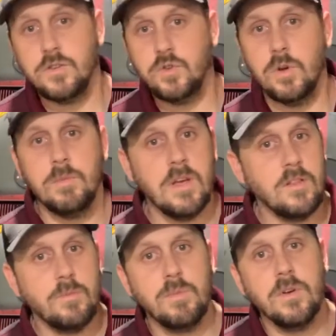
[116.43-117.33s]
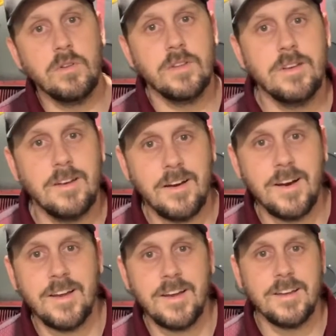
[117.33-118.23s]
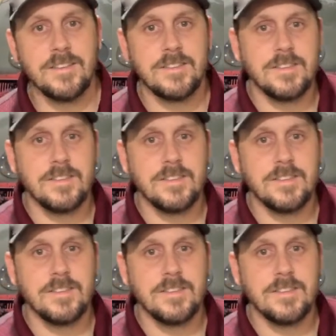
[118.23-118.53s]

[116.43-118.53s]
join me on this build. Alright guys.